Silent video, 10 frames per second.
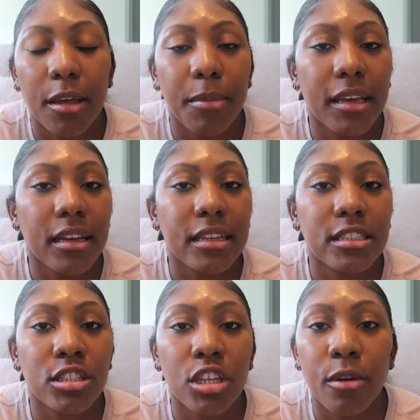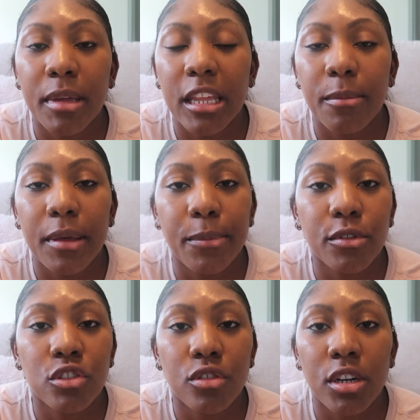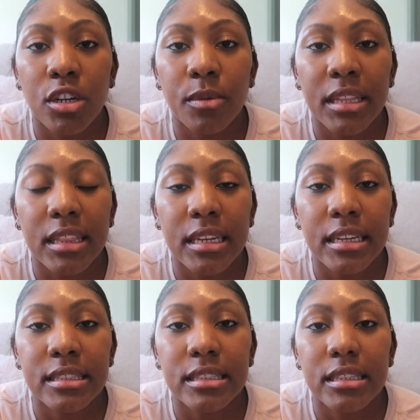because so many people struggle with this